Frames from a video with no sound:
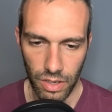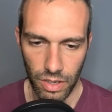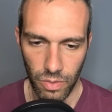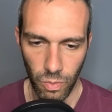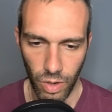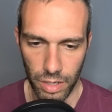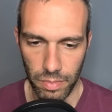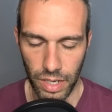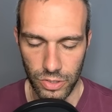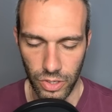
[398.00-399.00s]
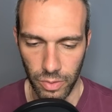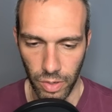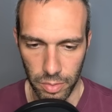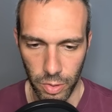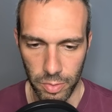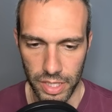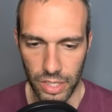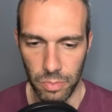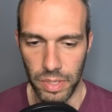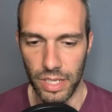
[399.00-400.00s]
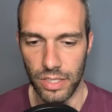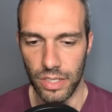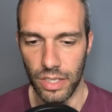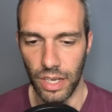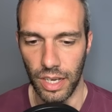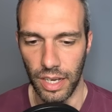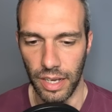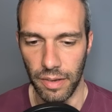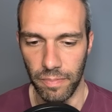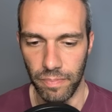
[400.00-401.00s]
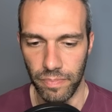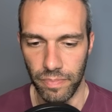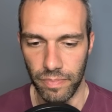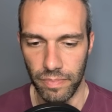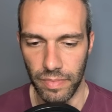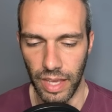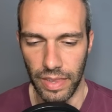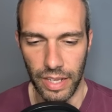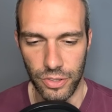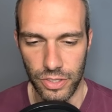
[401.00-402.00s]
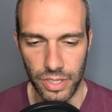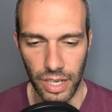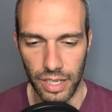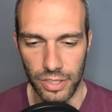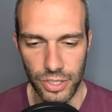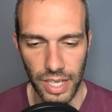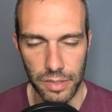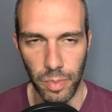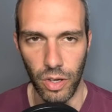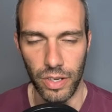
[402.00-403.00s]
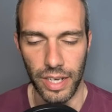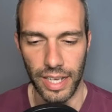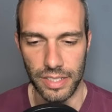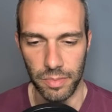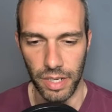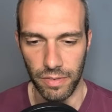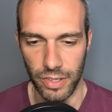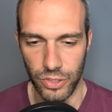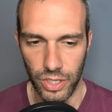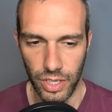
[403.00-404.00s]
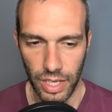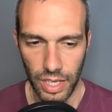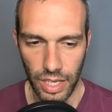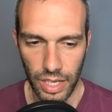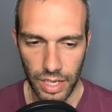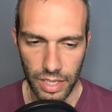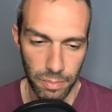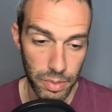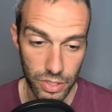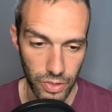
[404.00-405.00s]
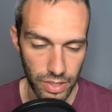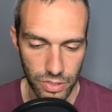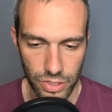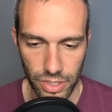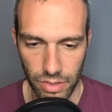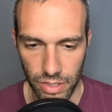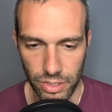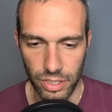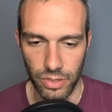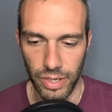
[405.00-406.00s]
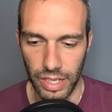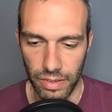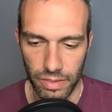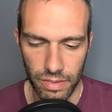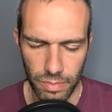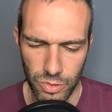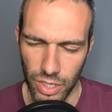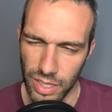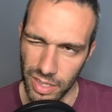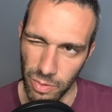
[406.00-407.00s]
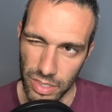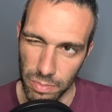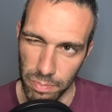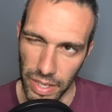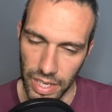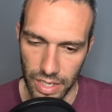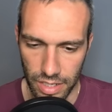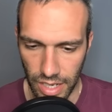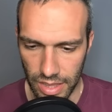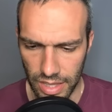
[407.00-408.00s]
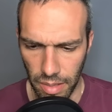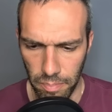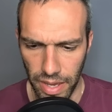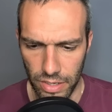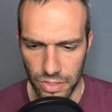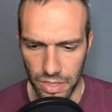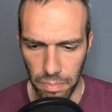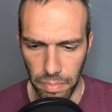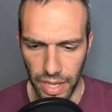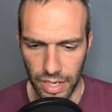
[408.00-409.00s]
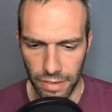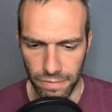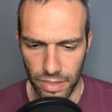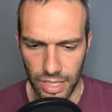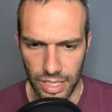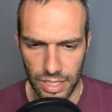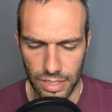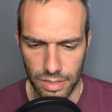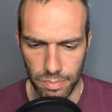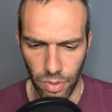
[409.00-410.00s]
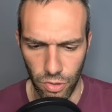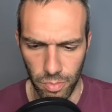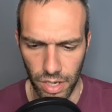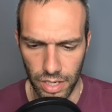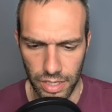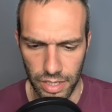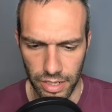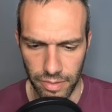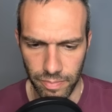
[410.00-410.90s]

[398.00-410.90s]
water Pokemon that you beat, and then just kind of just has bulk and has some coverage. But the grounds are still out there too. And I'm trying to think what's banned. Nothing that matters in the banning for these Pokemon here.